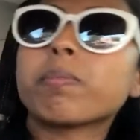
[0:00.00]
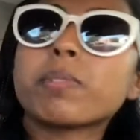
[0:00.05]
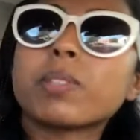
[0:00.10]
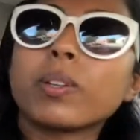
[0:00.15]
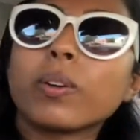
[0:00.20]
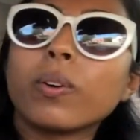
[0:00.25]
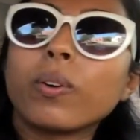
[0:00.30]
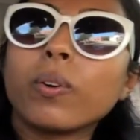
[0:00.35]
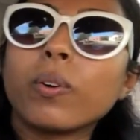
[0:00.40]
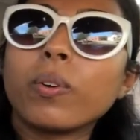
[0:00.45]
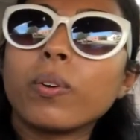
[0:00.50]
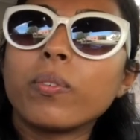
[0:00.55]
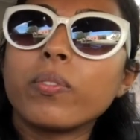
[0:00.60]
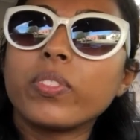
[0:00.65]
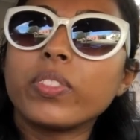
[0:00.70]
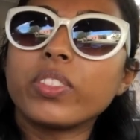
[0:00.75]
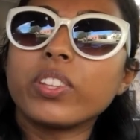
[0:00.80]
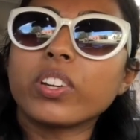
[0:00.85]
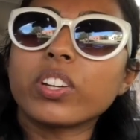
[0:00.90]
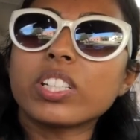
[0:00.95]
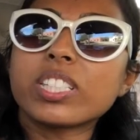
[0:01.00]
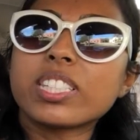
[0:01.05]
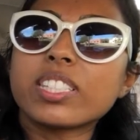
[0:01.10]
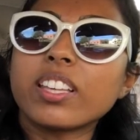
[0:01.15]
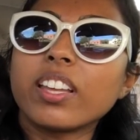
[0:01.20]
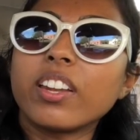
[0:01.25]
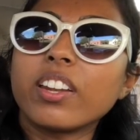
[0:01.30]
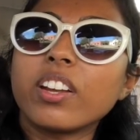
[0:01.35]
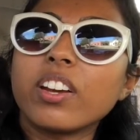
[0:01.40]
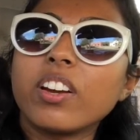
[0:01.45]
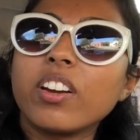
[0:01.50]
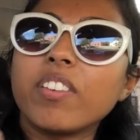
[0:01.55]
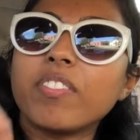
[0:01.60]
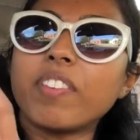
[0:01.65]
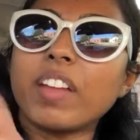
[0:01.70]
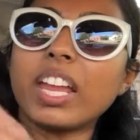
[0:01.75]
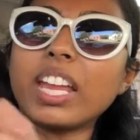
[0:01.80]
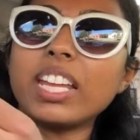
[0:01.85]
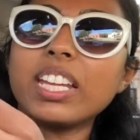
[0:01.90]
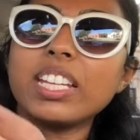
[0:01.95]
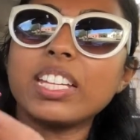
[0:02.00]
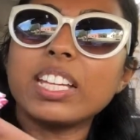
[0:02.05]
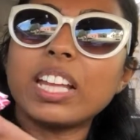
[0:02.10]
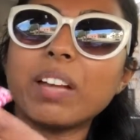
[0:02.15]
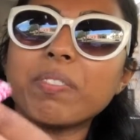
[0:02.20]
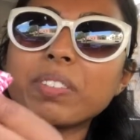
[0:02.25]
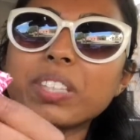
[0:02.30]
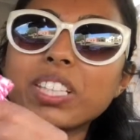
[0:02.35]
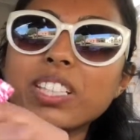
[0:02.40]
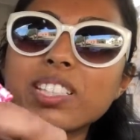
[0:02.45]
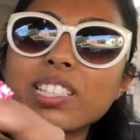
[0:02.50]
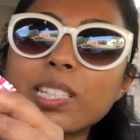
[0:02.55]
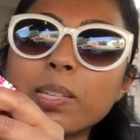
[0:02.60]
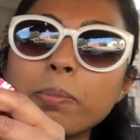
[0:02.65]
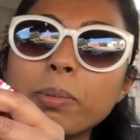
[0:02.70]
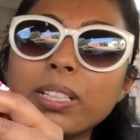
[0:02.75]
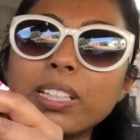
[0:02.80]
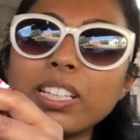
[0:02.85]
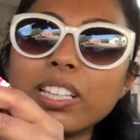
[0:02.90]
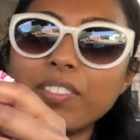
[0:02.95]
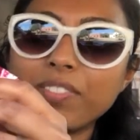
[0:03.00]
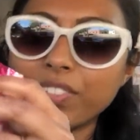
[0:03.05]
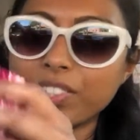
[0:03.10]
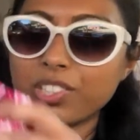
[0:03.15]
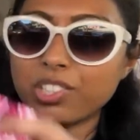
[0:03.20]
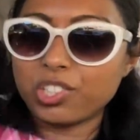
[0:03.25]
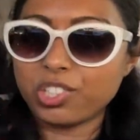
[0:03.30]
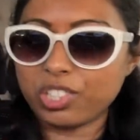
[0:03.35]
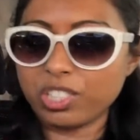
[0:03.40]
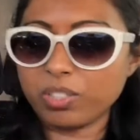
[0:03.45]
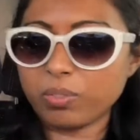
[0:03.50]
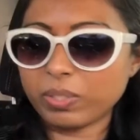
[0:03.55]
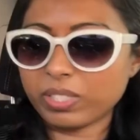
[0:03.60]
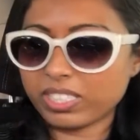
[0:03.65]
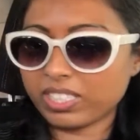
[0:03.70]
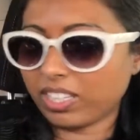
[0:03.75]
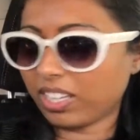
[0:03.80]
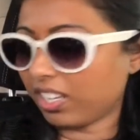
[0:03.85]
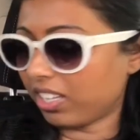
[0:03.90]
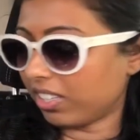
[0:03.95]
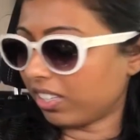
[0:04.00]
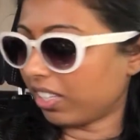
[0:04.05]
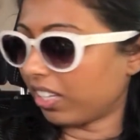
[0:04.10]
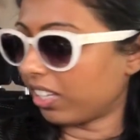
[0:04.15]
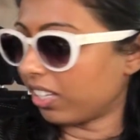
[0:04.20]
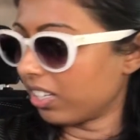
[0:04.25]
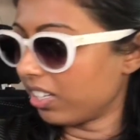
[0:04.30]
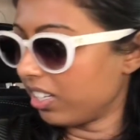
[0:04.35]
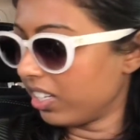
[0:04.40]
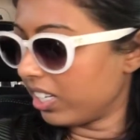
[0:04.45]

So they're a set of 8 napkins, I believe, and she was saying that